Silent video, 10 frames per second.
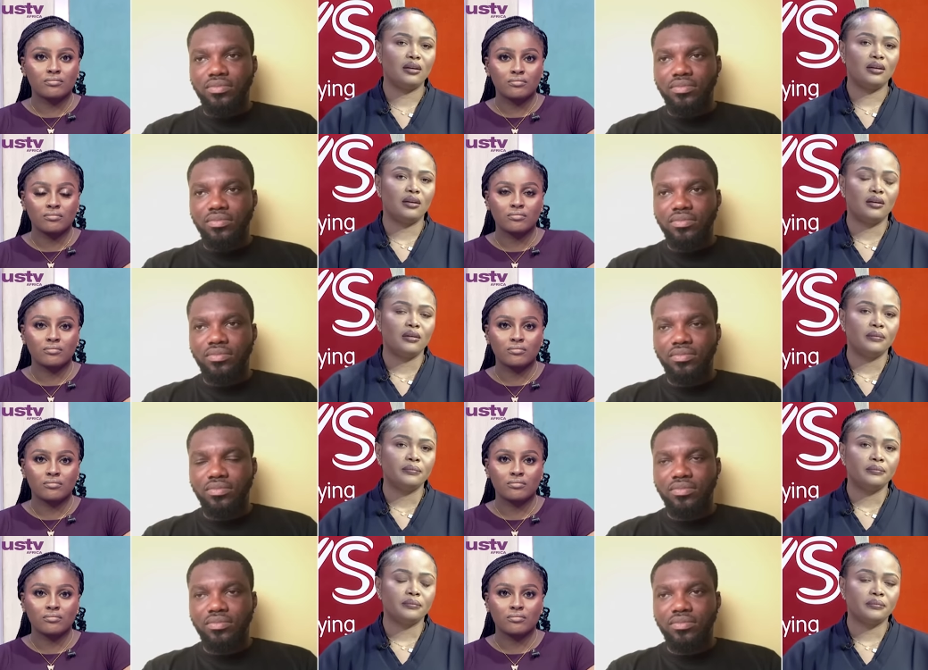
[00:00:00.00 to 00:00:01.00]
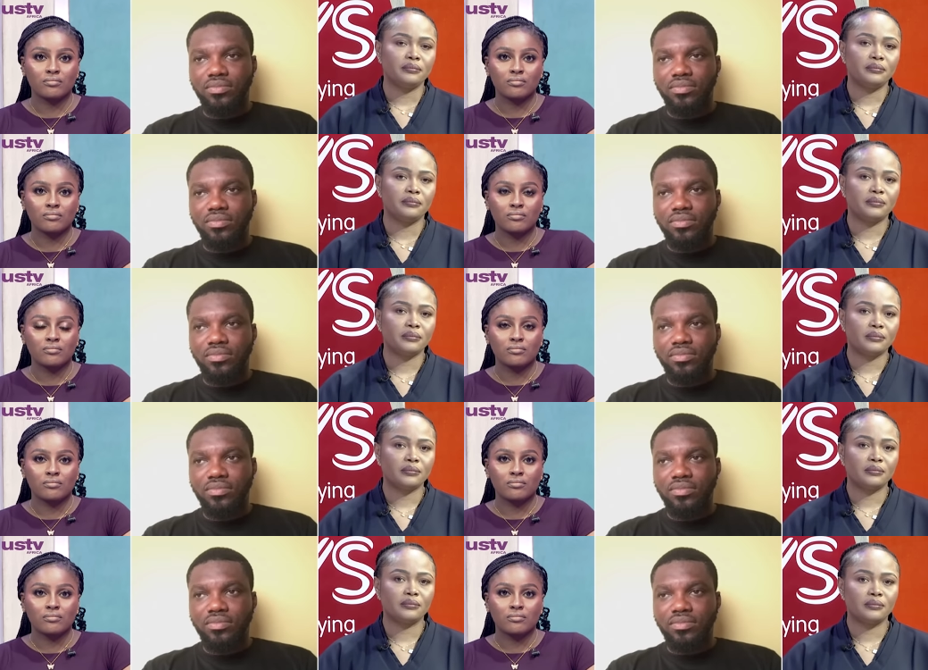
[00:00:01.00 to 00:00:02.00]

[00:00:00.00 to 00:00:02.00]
[no speech]